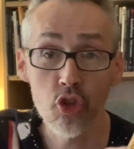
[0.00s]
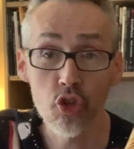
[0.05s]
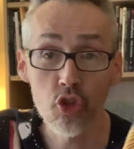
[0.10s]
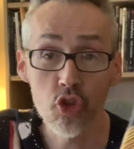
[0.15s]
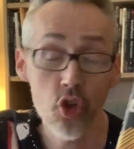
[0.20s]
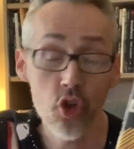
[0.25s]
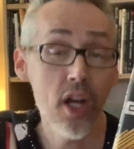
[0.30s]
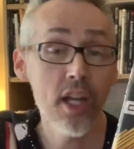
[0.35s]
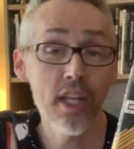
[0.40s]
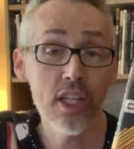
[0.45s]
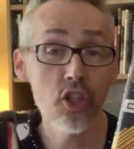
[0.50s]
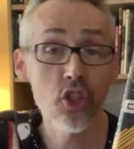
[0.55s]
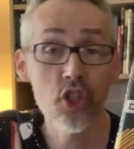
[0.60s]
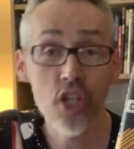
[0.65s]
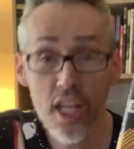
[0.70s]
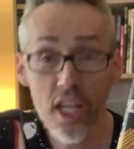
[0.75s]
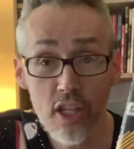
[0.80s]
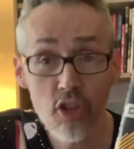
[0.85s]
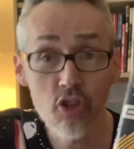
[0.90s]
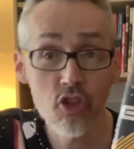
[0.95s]
try and
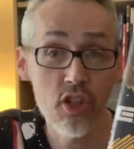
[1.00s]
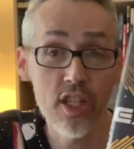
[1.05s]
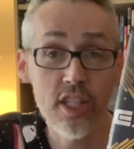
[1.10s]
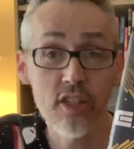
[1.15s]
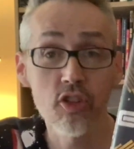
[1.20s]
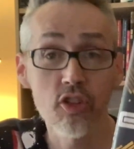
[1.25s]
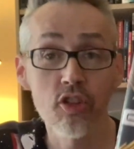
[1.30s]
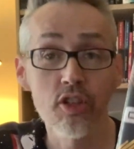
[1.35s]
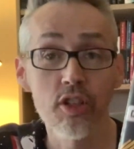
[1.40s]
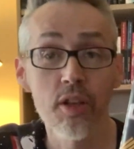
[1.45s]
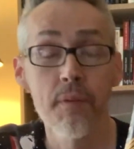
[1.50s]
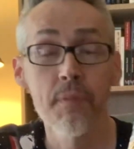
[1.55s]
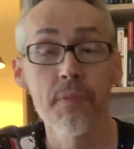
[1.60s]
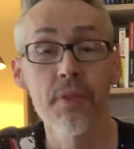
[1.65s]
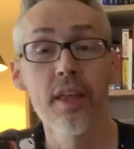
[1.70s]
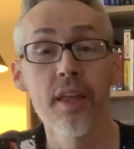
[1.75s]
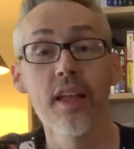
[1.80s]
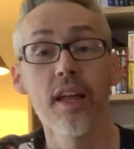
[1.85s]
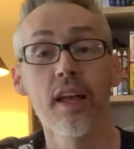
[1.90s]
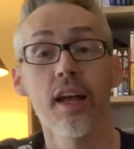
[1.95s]
change this.
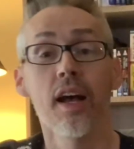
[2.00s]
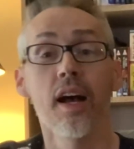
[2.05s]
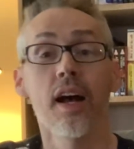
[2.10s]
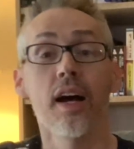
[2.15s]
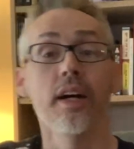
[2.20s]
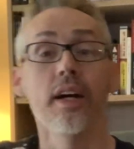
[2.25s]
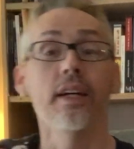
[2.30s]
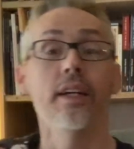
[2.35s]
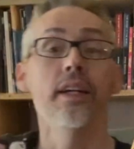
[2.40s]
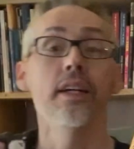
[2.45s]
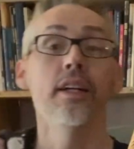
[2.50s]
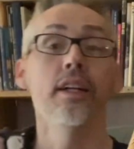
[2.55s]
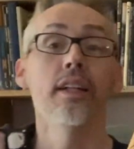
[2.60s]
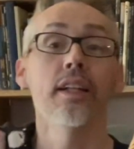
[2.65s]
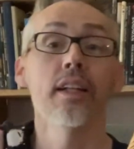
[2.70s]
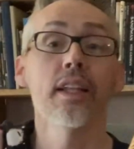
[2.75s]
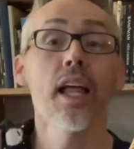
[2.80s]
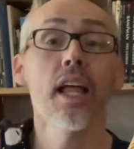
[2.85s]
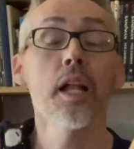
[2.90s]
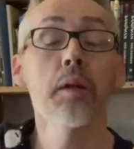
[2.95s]
A
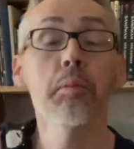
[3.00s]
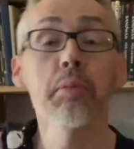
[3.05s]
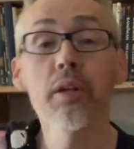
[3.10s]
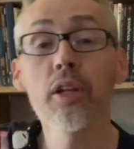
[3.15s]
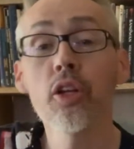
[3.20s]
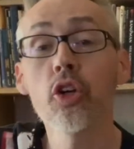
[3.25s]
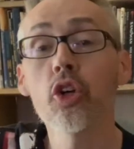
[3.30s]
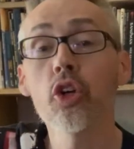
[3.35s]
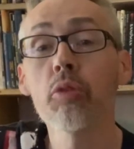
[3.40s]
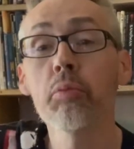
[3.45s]
lot of political